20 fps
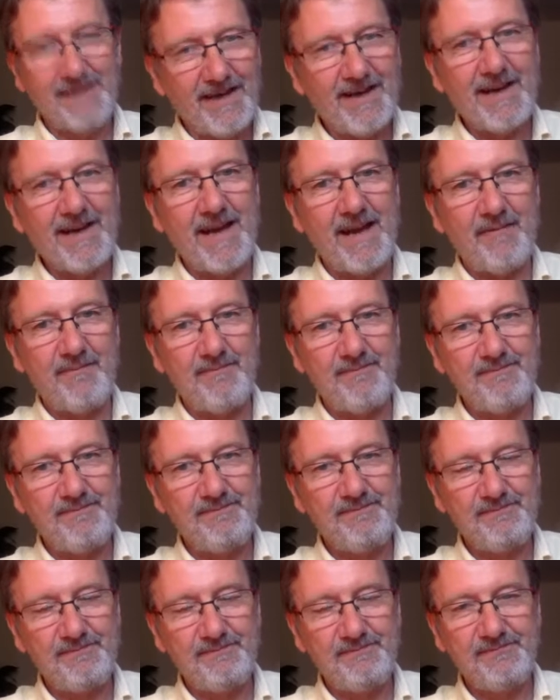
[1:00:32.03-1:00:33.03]
I am
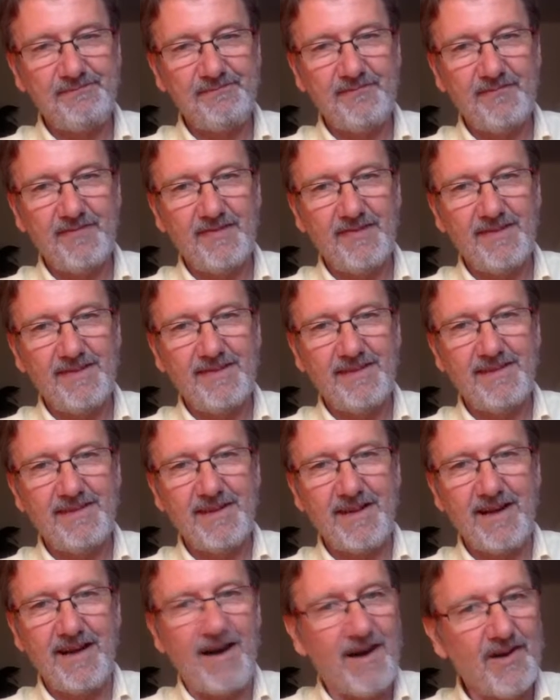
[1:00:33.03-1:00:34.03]

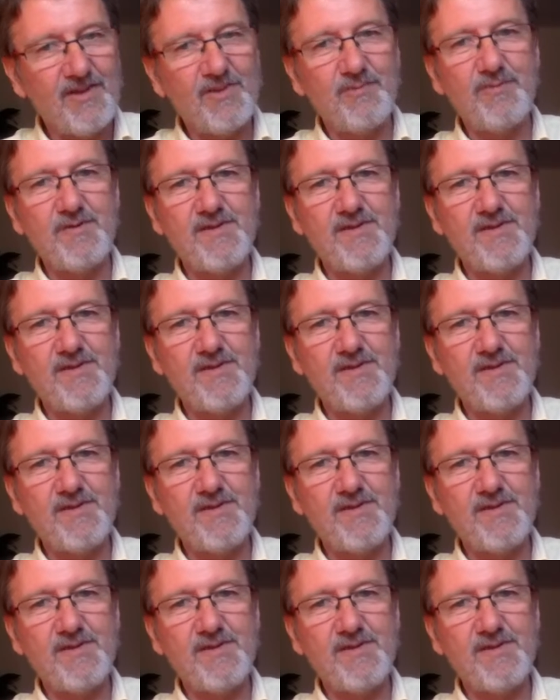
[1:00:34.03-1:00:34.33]
100%.